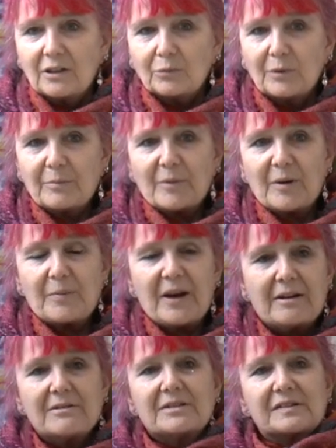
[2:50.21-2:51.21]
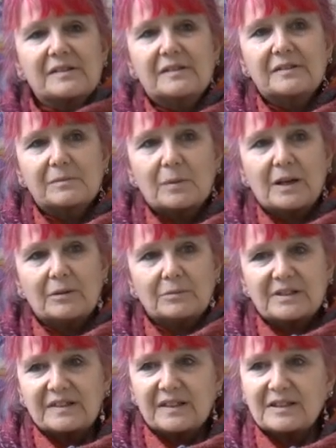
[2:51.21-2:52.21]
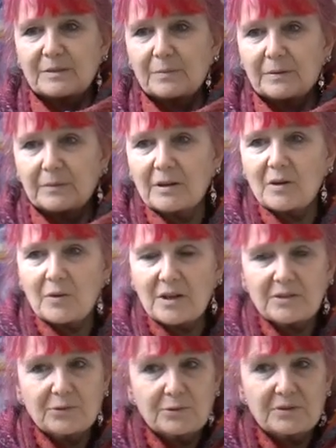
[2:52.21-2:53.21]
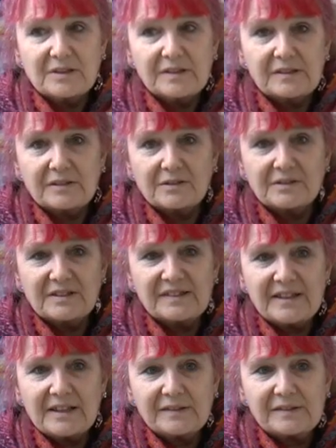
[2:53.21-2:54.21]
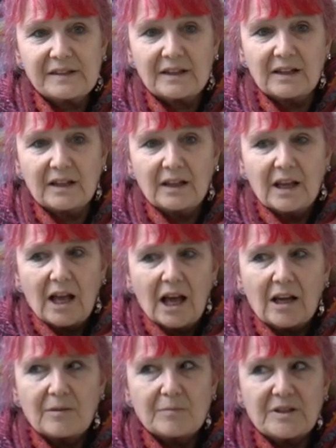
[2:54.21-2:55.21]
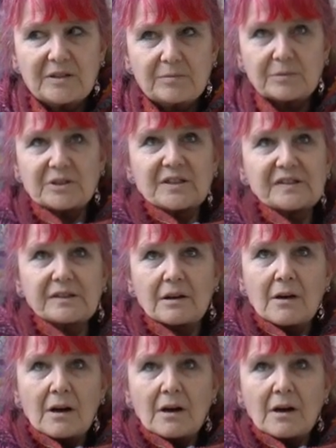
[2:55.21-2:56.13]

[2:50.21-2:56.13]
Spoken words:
when my parents as well would say to me, oh, our daughter's got dyslexia. And people would just go,